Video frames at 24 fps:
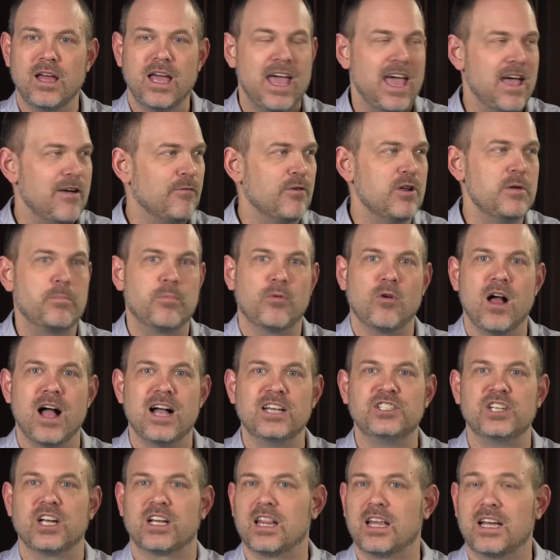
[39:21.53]
every
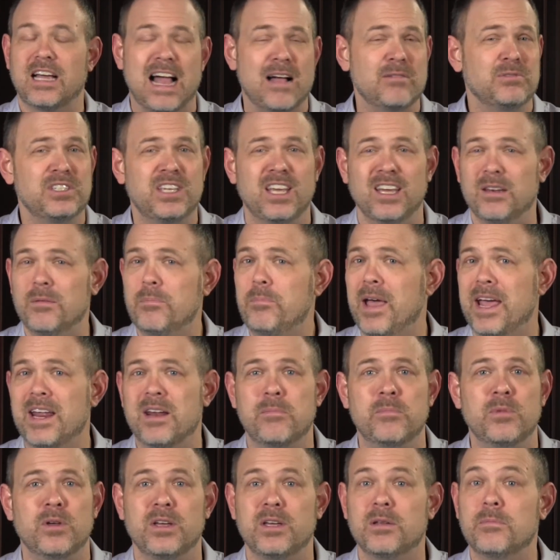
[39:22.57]
project like I was getting paid
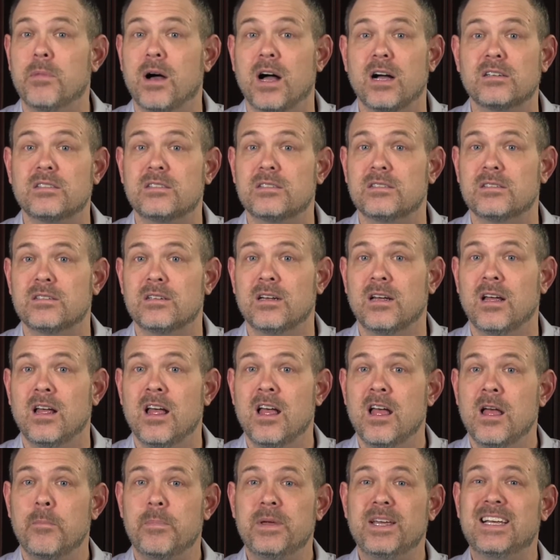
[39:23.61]
$1 million.
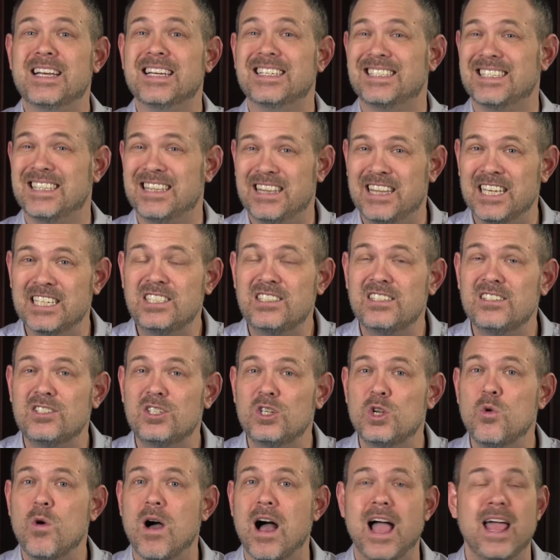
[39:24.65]
Because this is
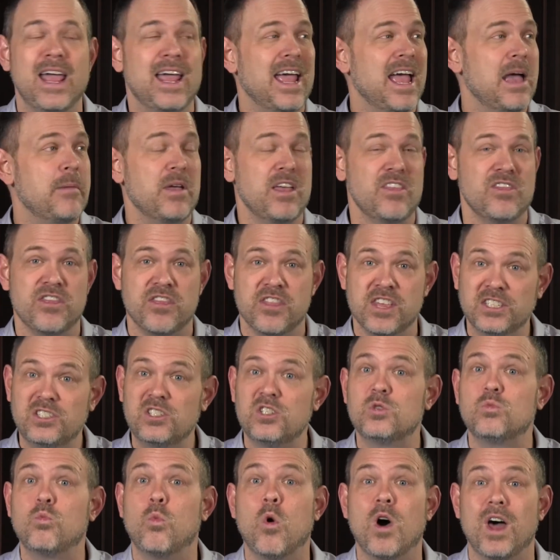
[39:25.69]
who I am and
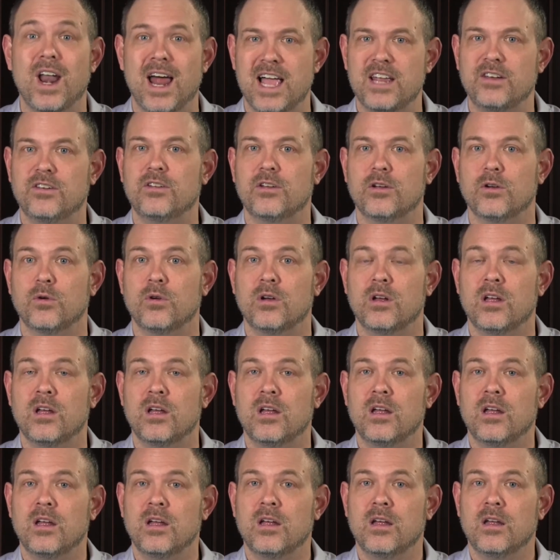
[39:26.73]
this is what I do.
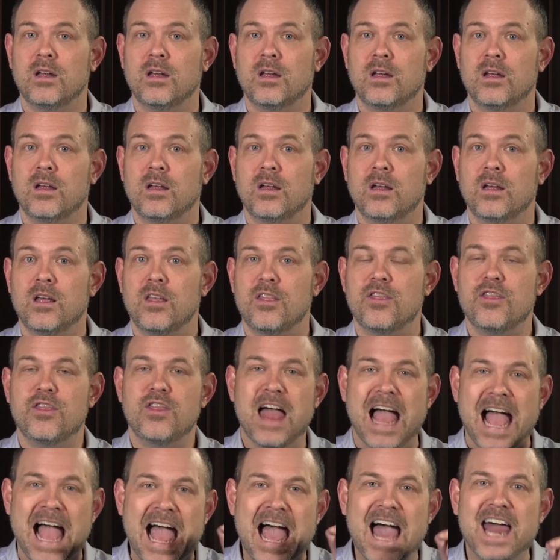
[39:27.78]

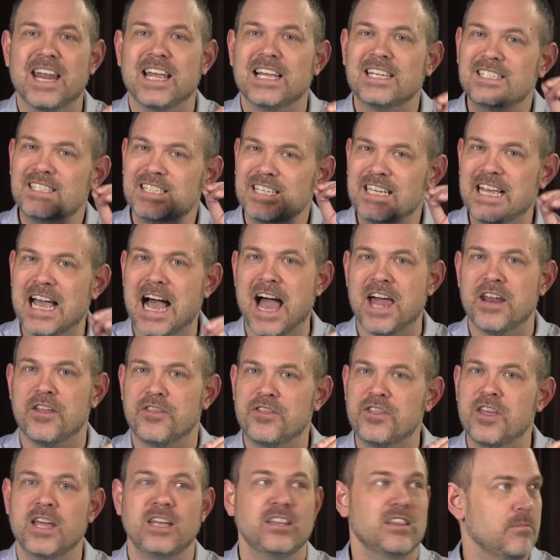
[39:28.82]
That is the kind
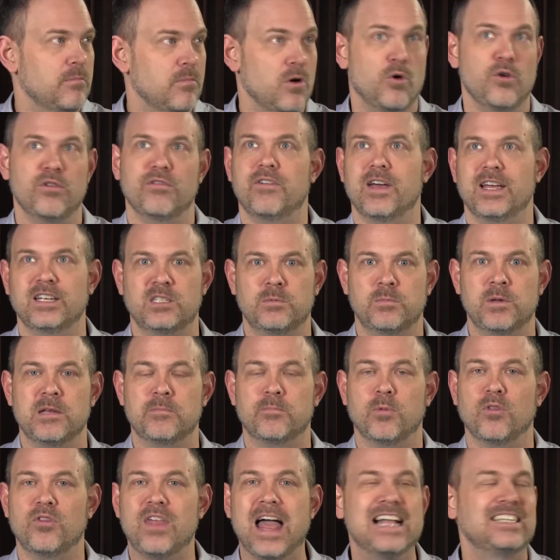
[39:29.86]
of thing that motivates
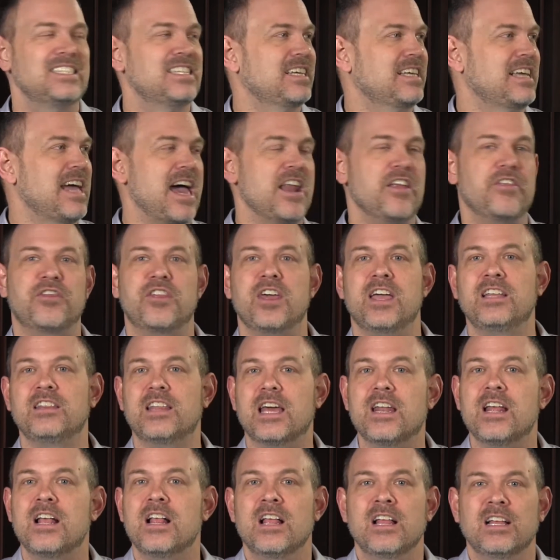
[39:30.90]
people. That's the kind of thing
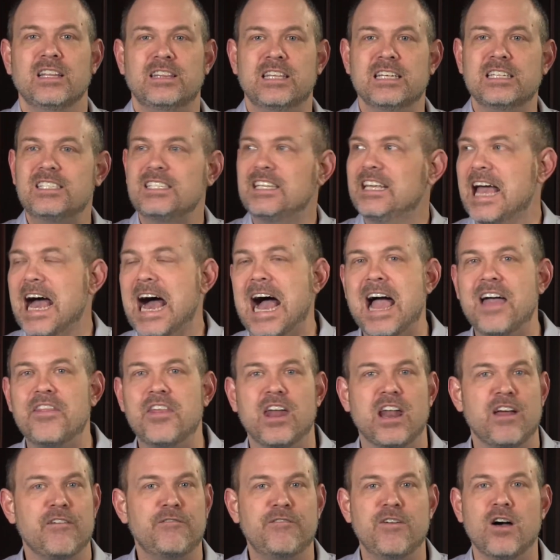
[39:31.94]
that this guy
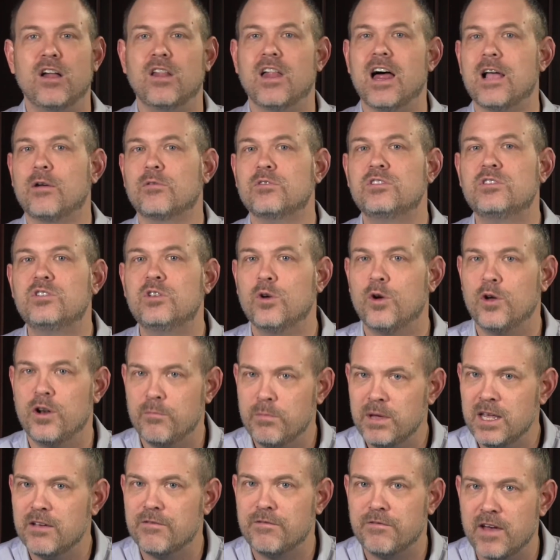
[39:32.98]
that I felt like was
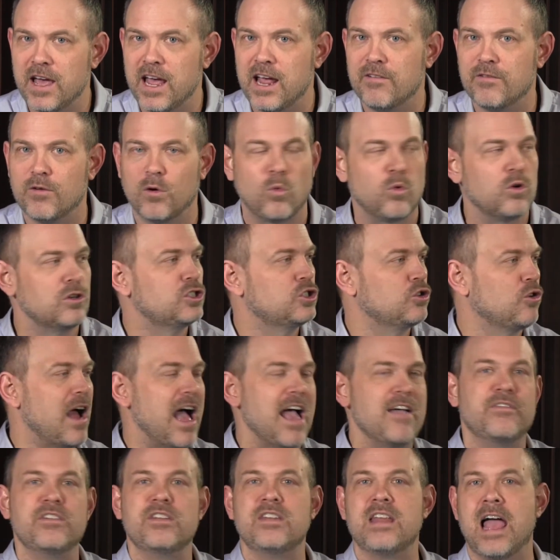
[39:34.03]
doing me a favor, we're
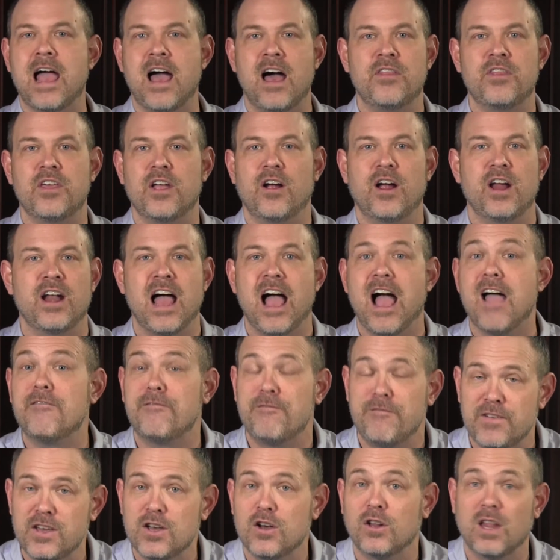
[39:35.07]
driving down there and I
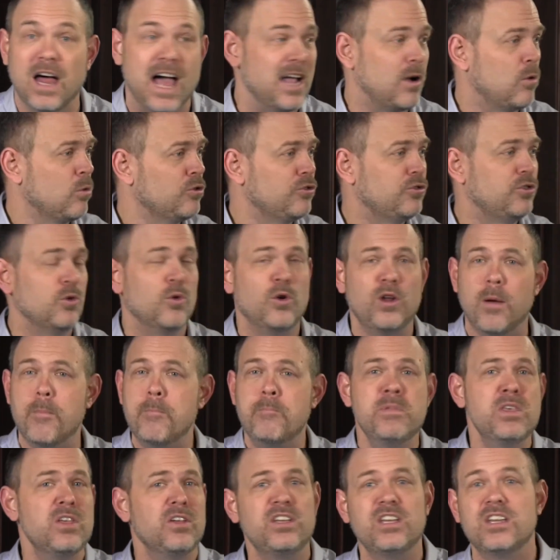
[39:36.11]
feel like we're doing $1
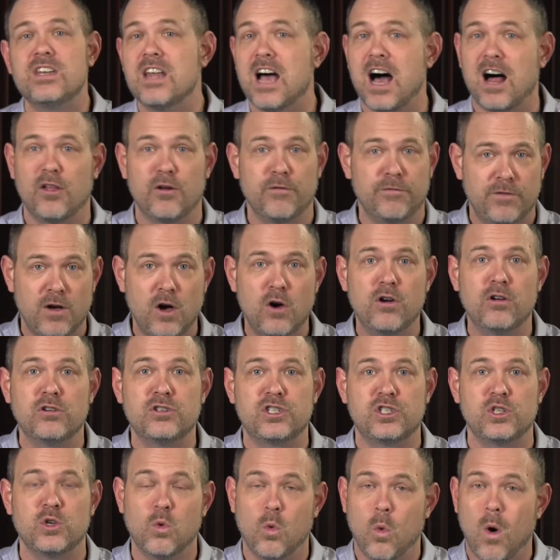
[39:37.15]
million photo
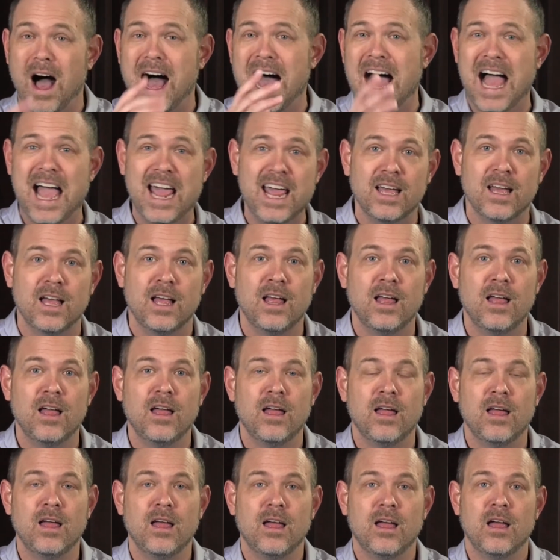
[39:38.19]
shoot. Why?
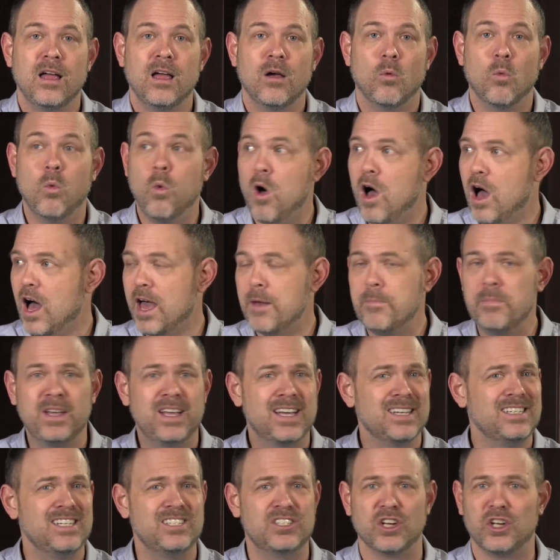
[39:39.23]
1,
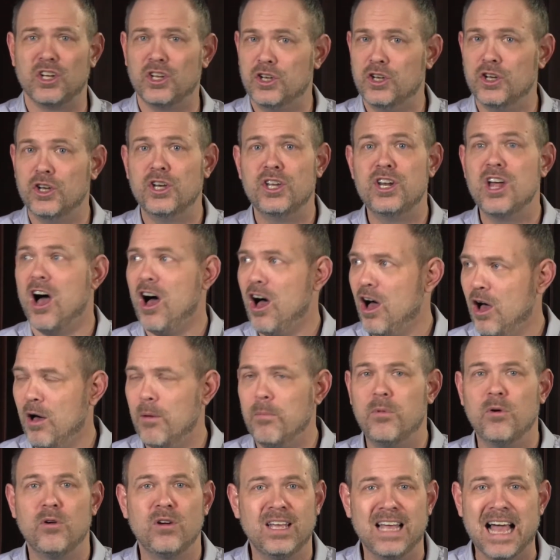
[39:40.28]
because he's a good,
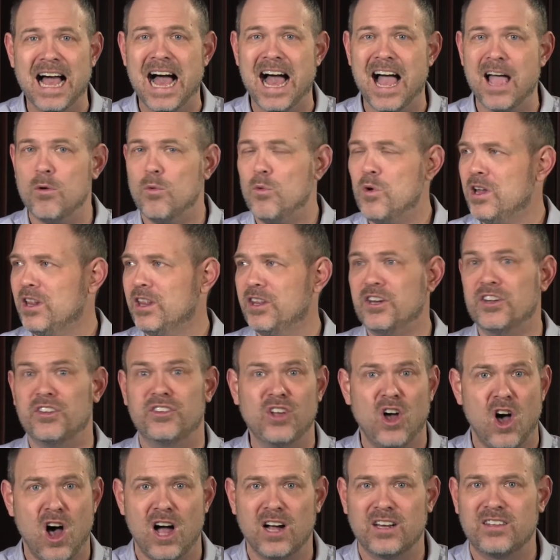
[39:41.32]
humble guy, willing to
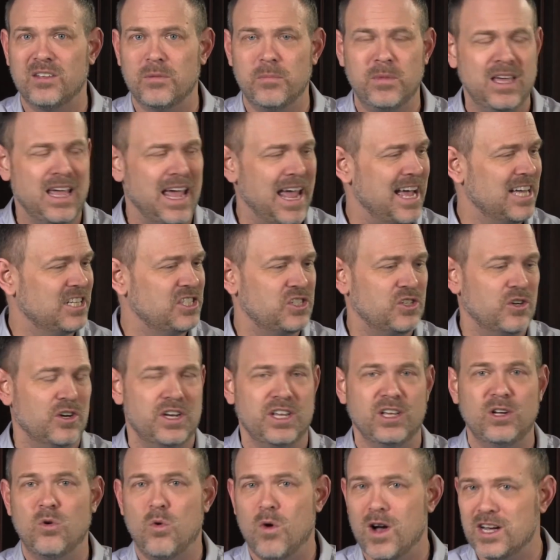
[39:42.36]
talk to me, answer
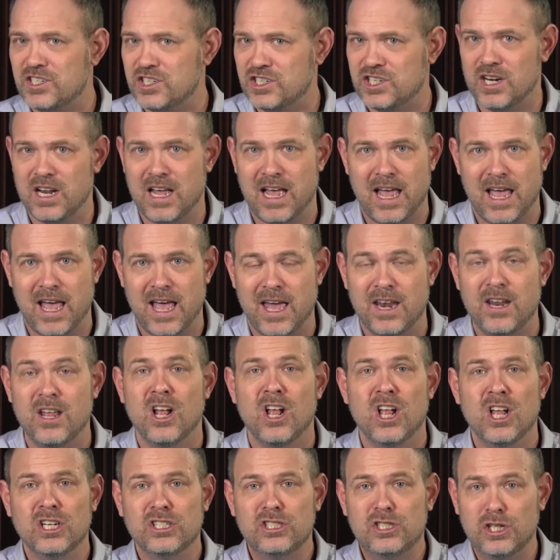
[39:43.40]
any question I had.
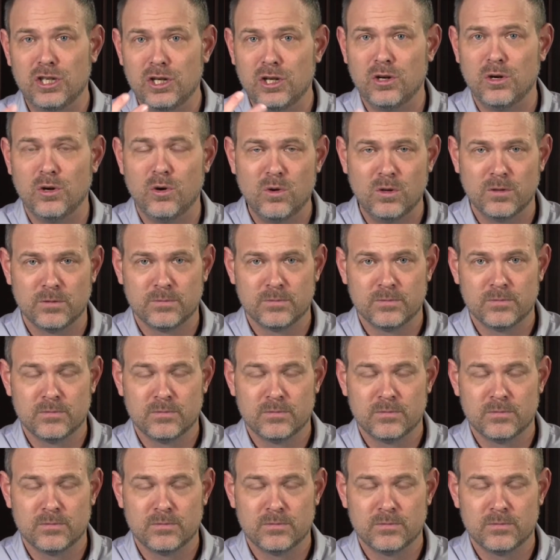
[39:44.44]
2,